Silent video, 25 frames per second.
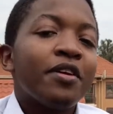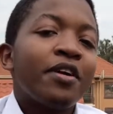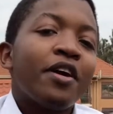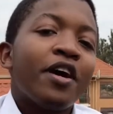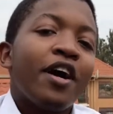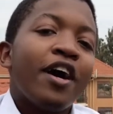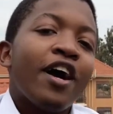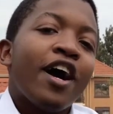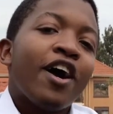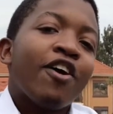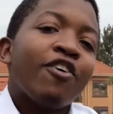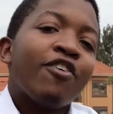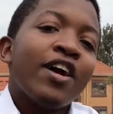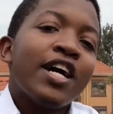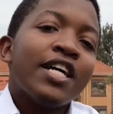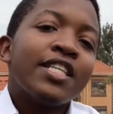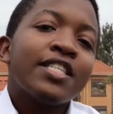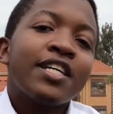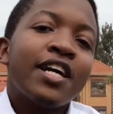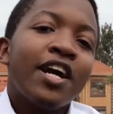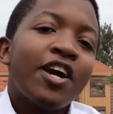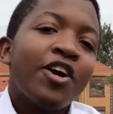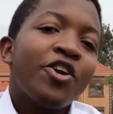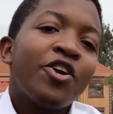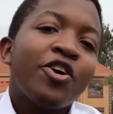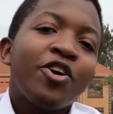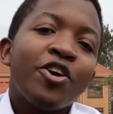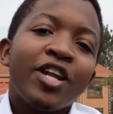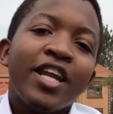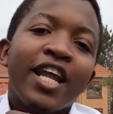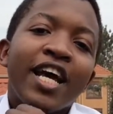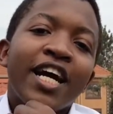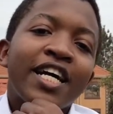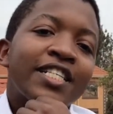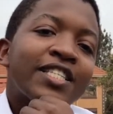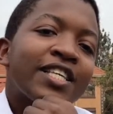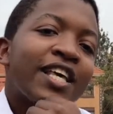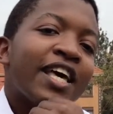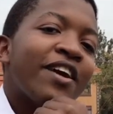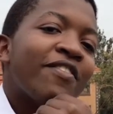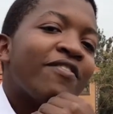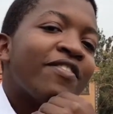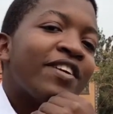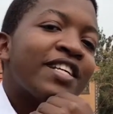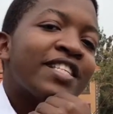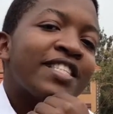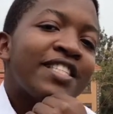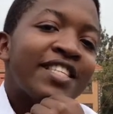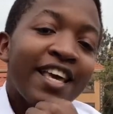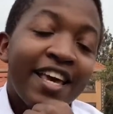Grant Cardone has
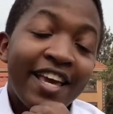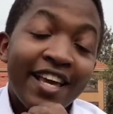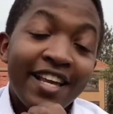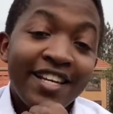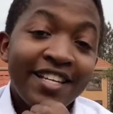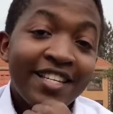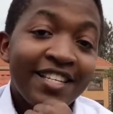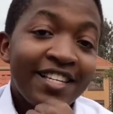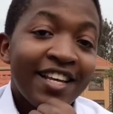ever said